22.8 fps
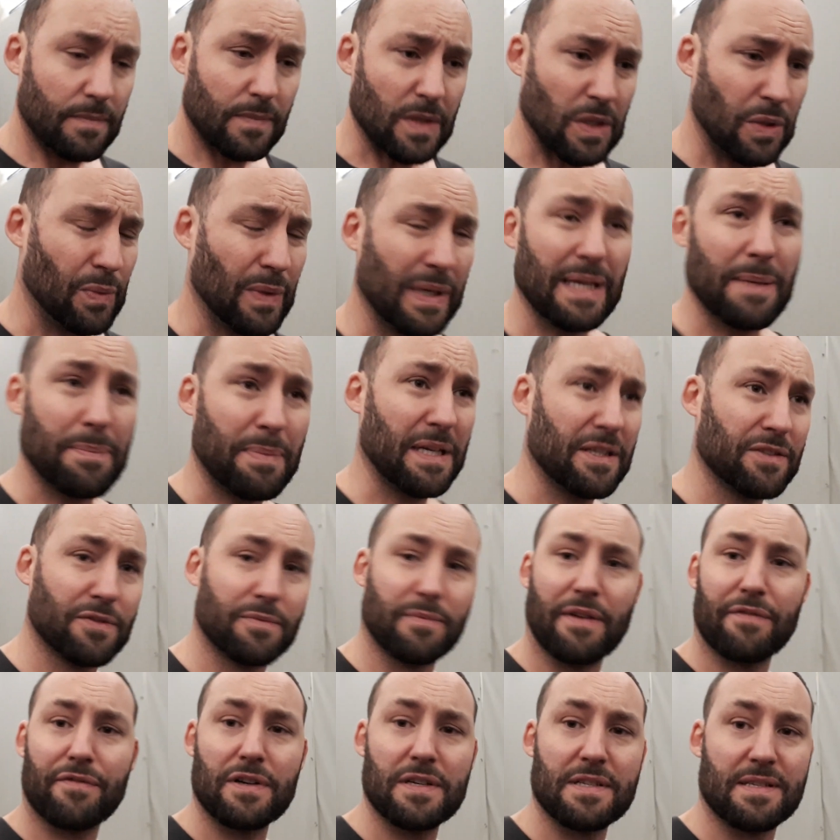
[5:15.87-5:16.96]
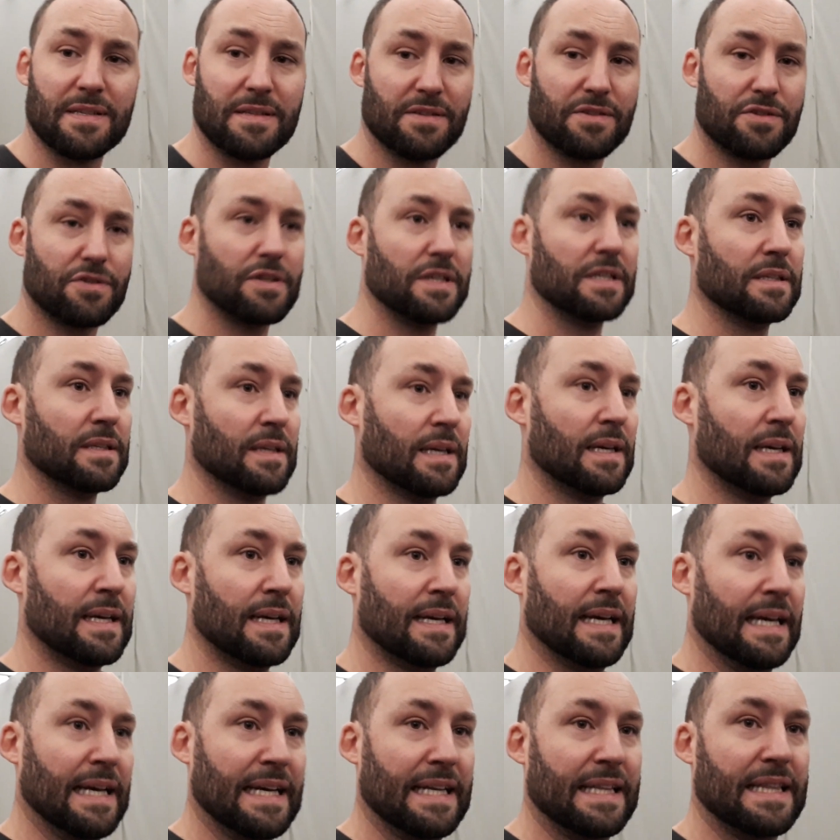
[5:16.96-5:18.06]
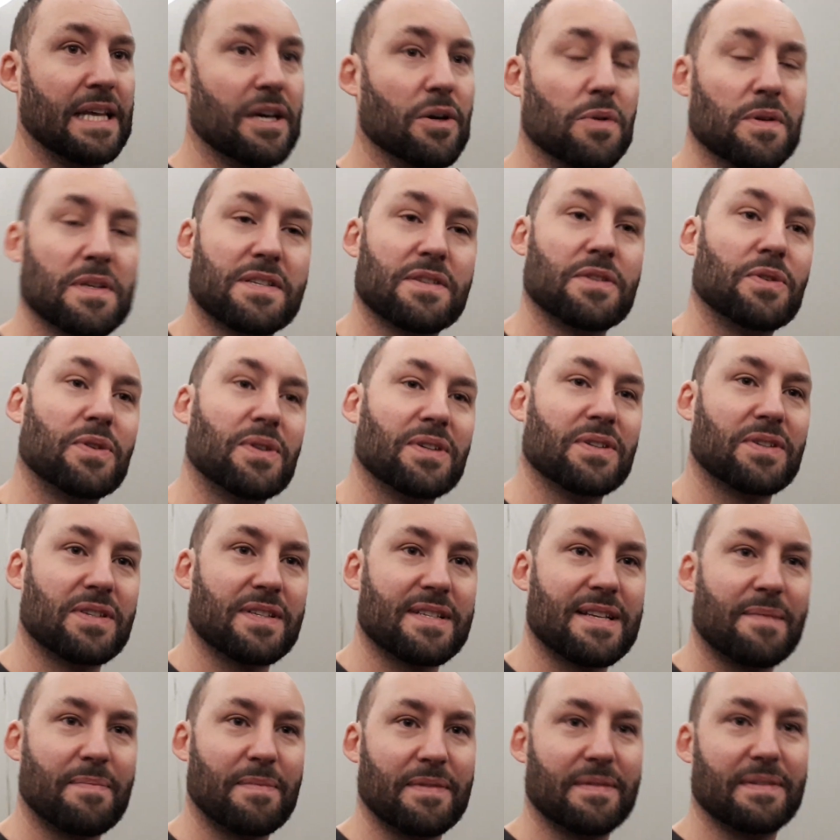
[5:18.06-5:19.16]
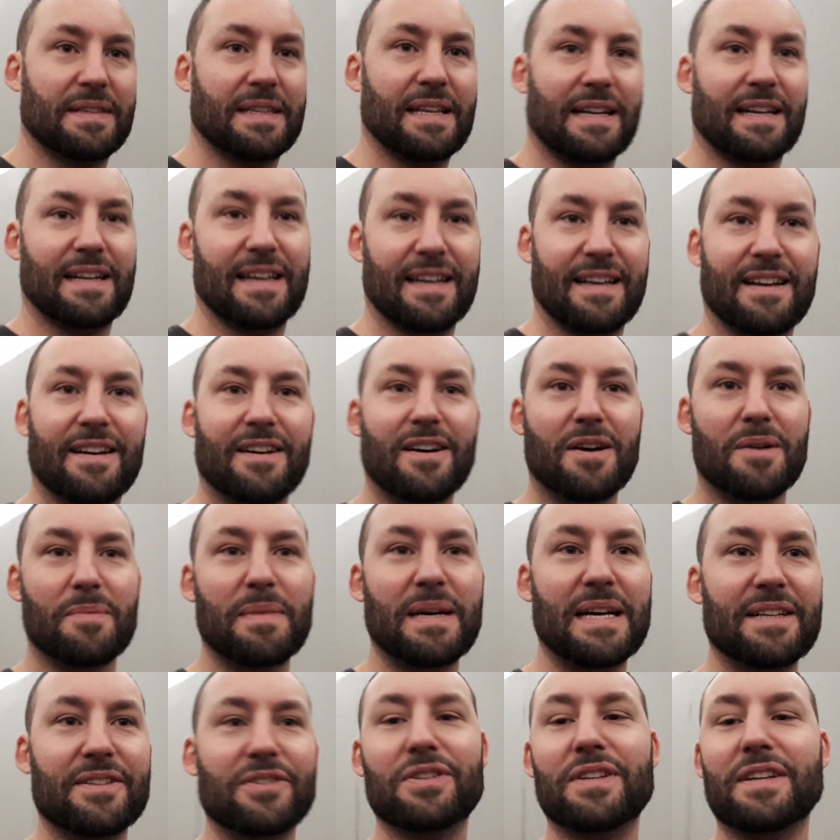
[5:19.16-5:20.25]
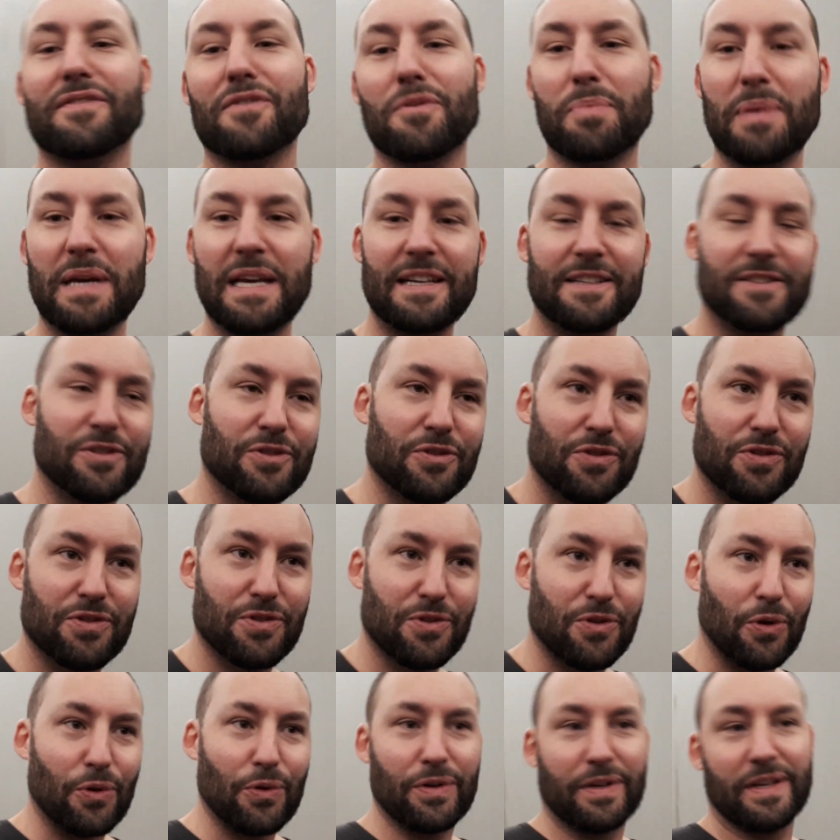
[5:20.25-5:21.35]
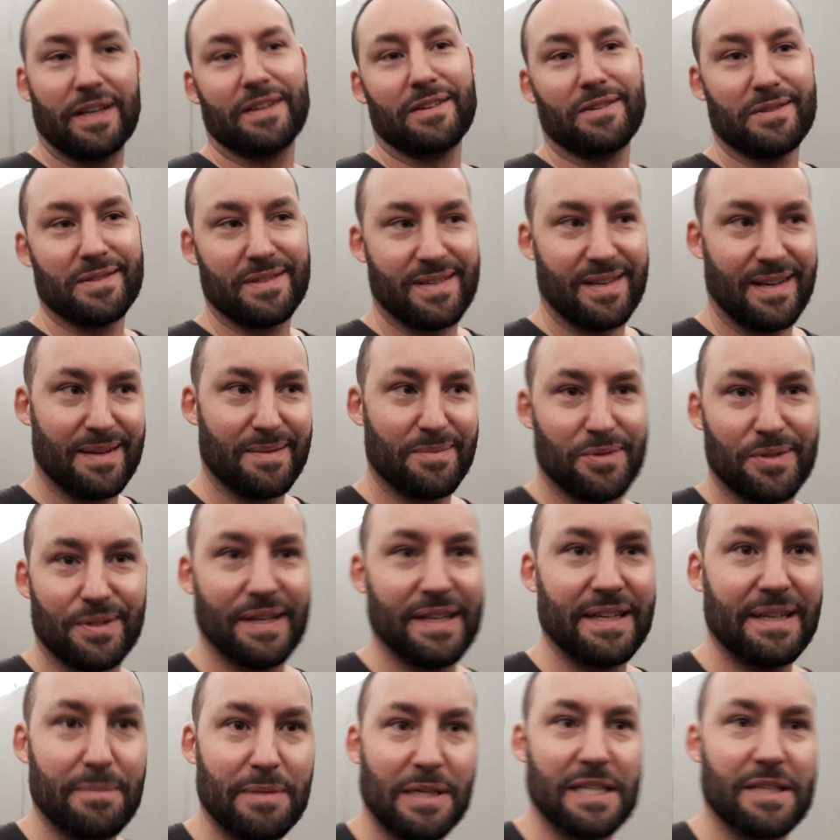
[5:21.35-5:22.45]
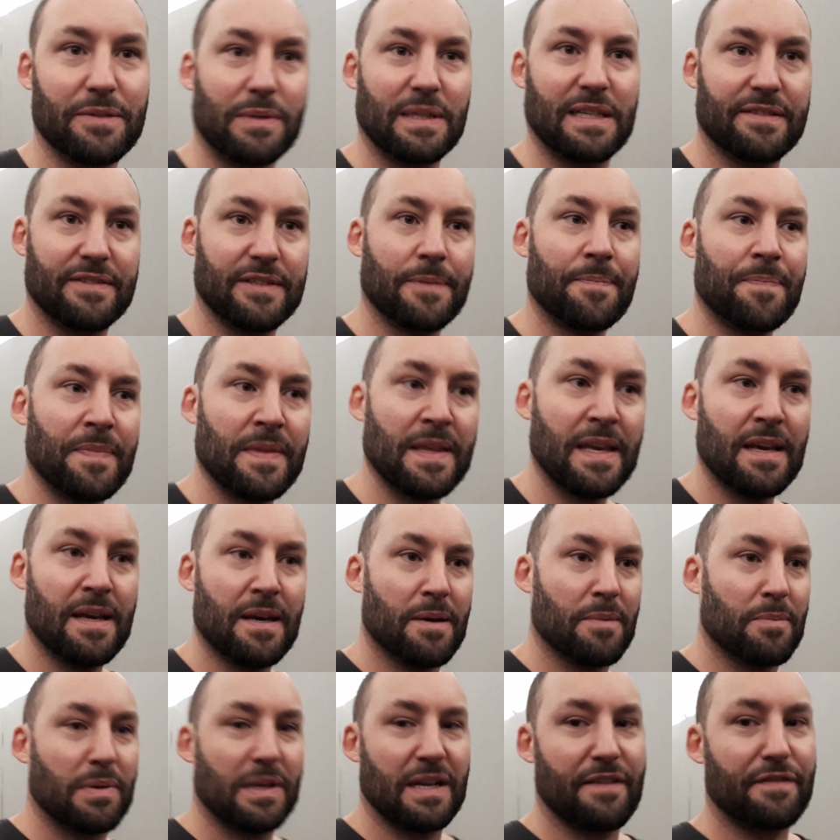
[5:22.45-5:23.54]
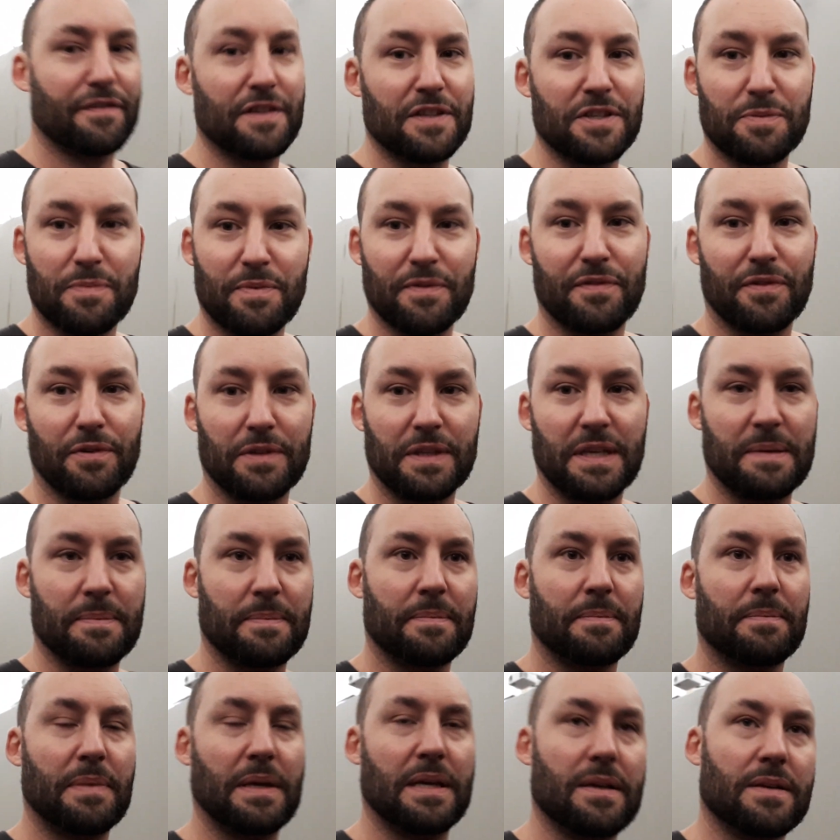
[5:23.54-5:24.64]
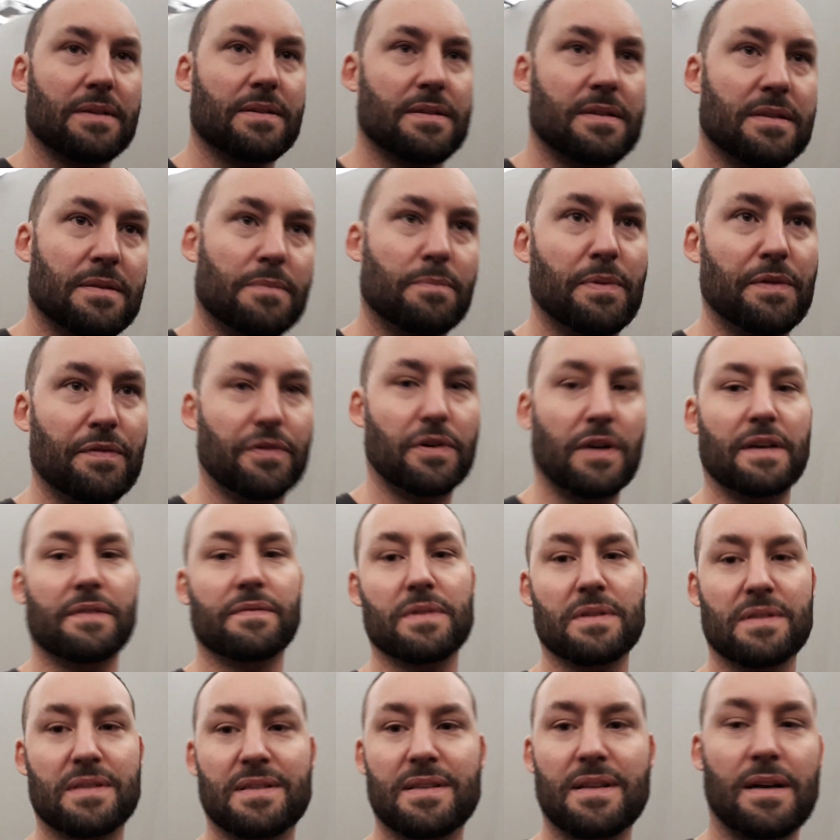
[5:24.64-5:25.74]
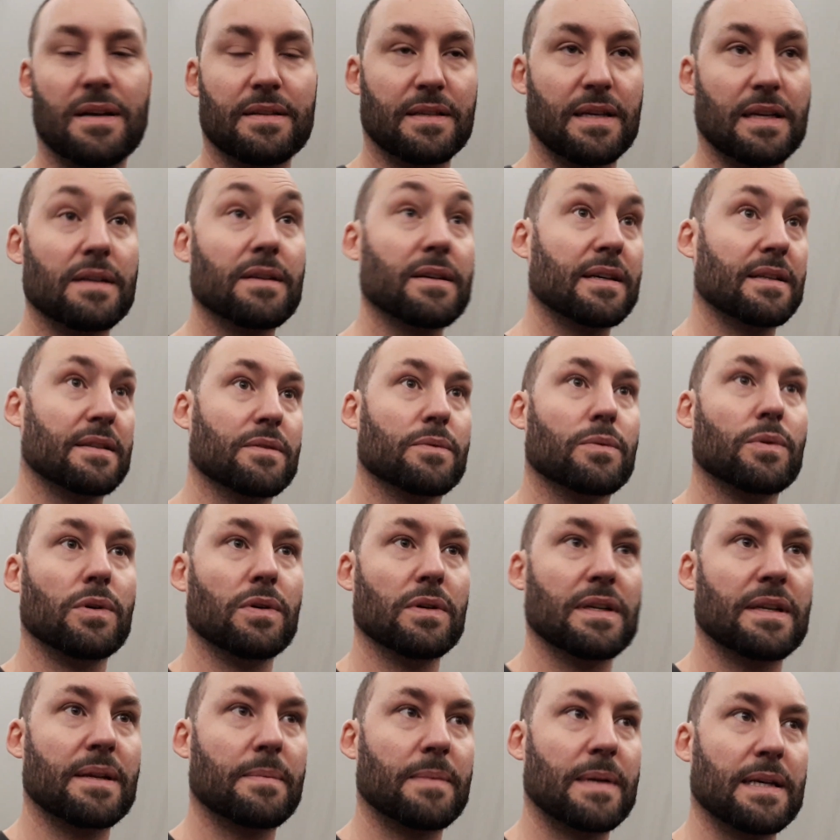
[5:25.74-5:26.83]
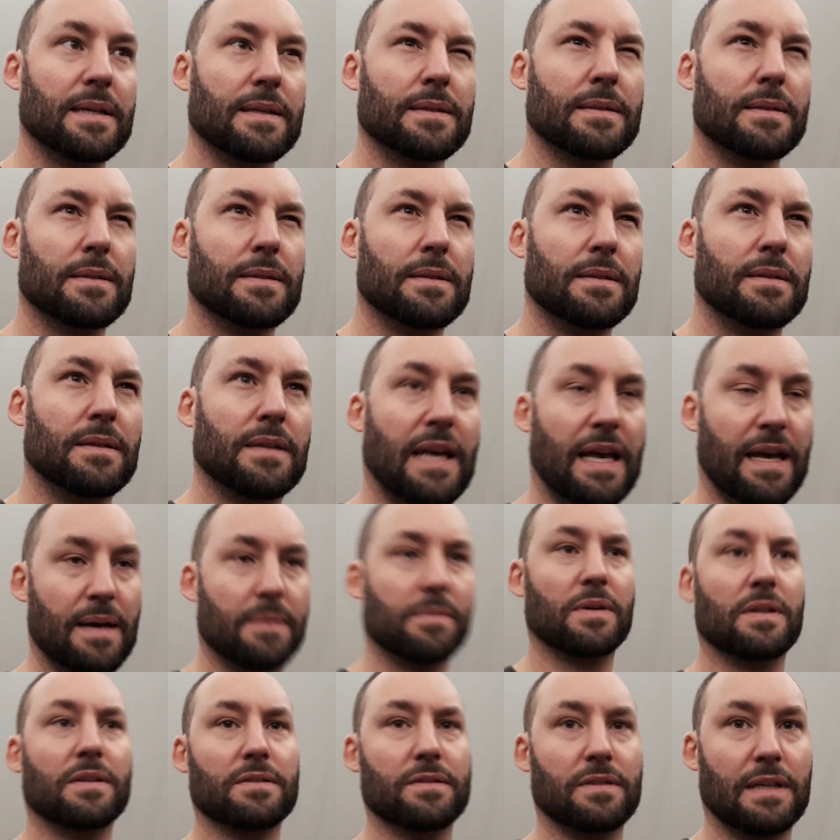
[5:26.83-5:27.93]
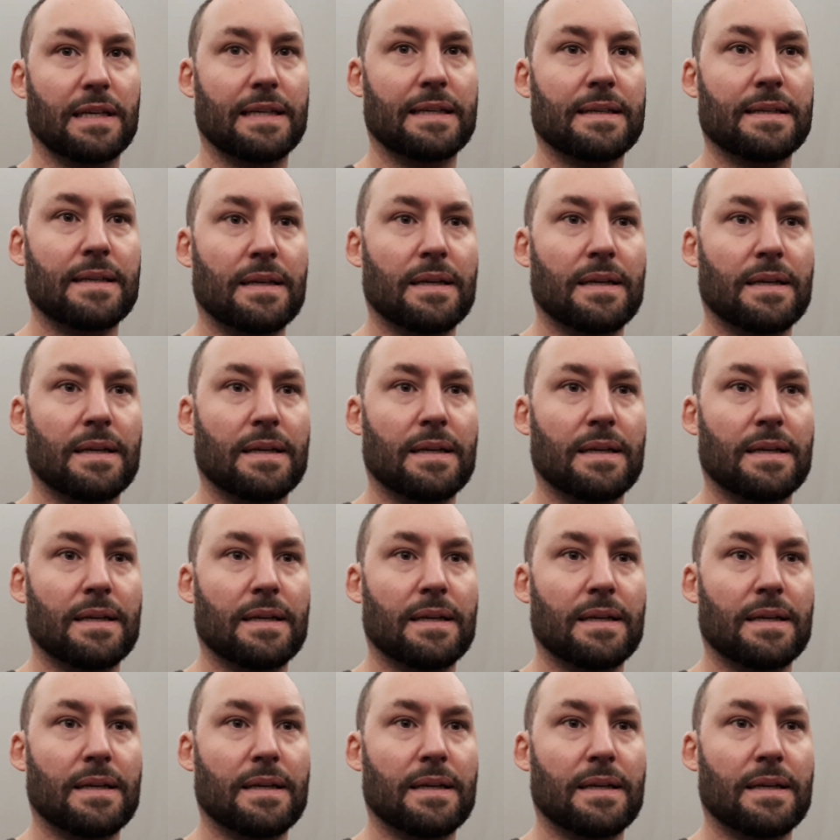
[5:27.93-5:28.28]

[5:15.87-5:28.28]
When I paint with my friends in the street, they're always annoyed because they're like, oh man, you never paint, you're just talking all the time to anybody, whatever. But I finish before them, because before I even start, I look at the wall and I'm like, oh, okay, I'm going to do that.